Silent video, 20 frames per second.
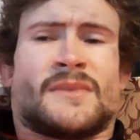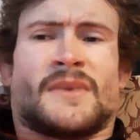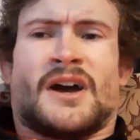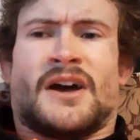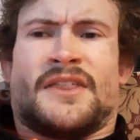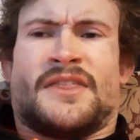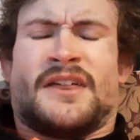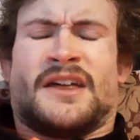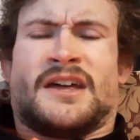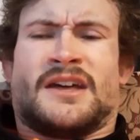I
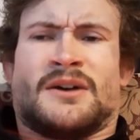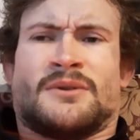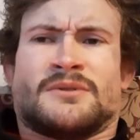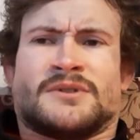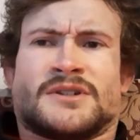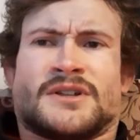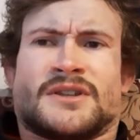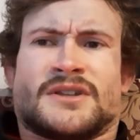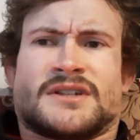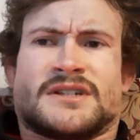think it
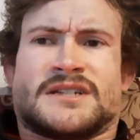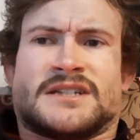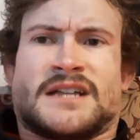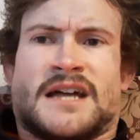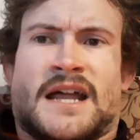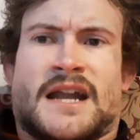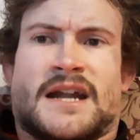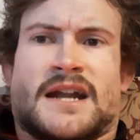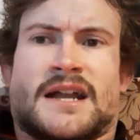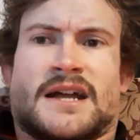was on the
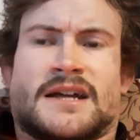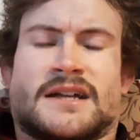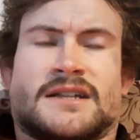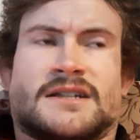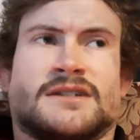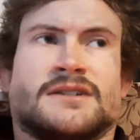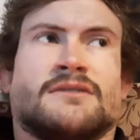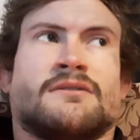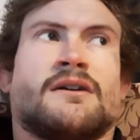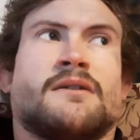Saturday,
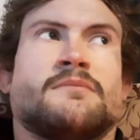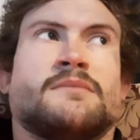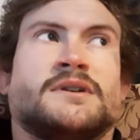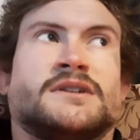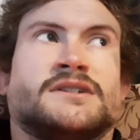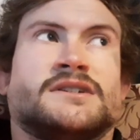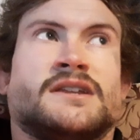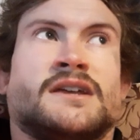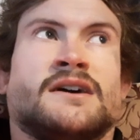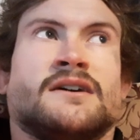so I
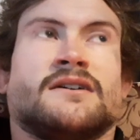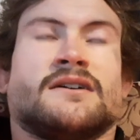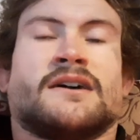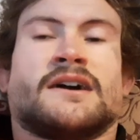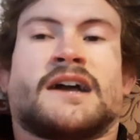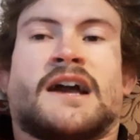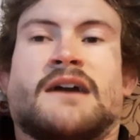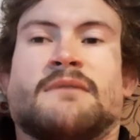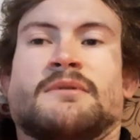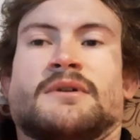missed out. I
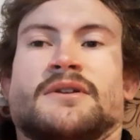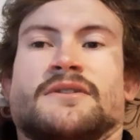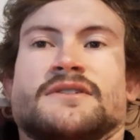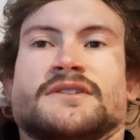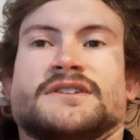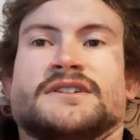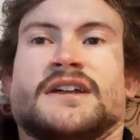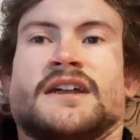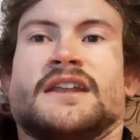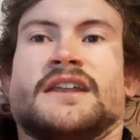came in on the
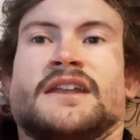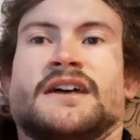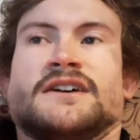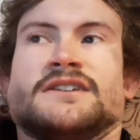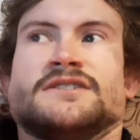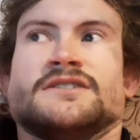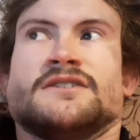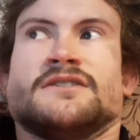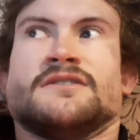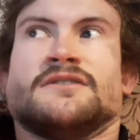Sunday,
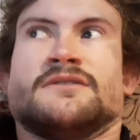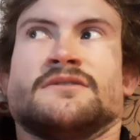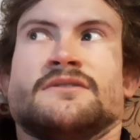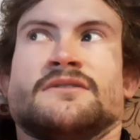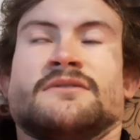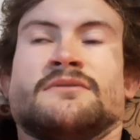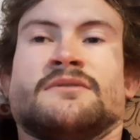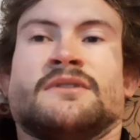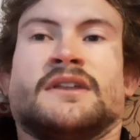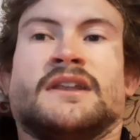so
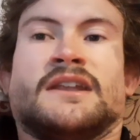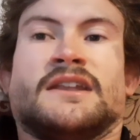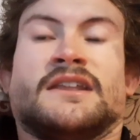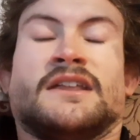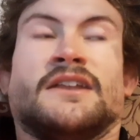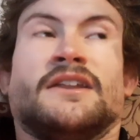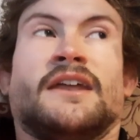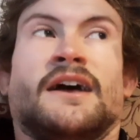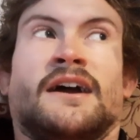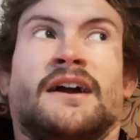the,
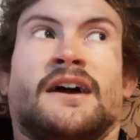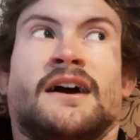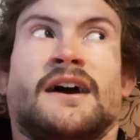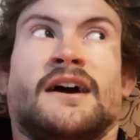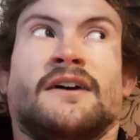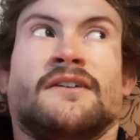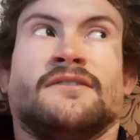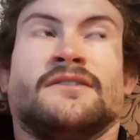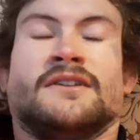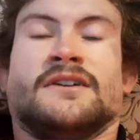the day
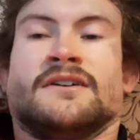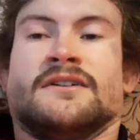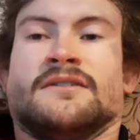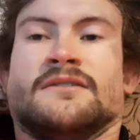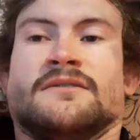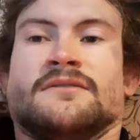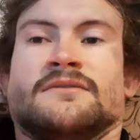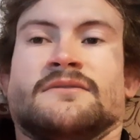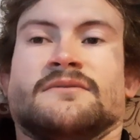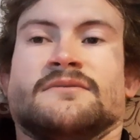after,
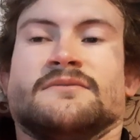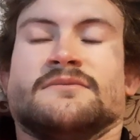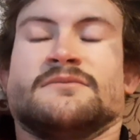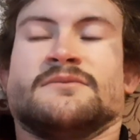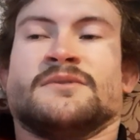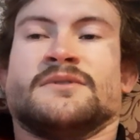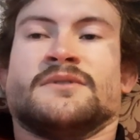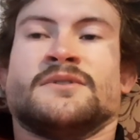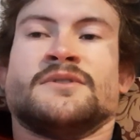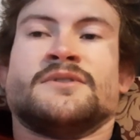
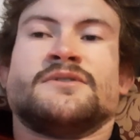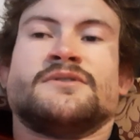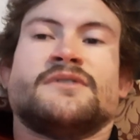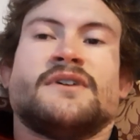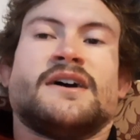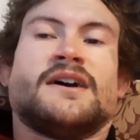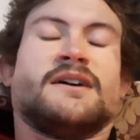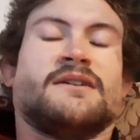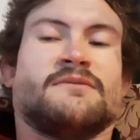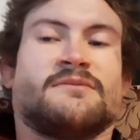
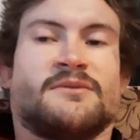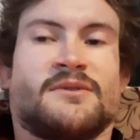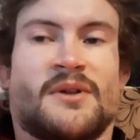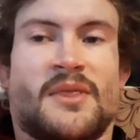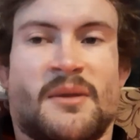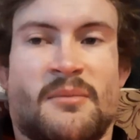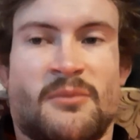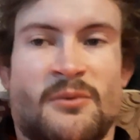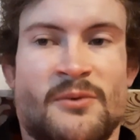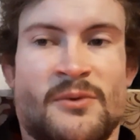Andre got
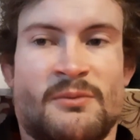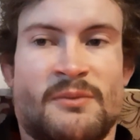the